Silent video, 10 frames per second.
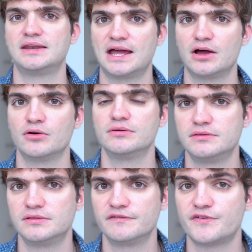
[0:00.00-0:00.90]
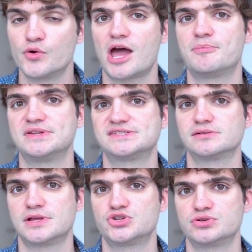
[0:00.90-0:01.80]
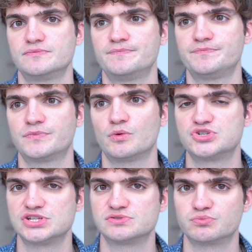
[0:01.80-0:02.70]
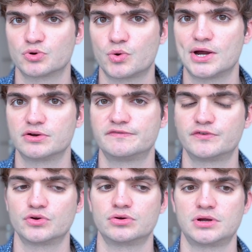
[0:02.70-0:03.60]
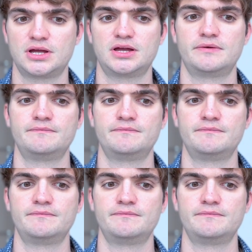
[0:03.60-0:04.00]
Now, the Phone app installation, which is required for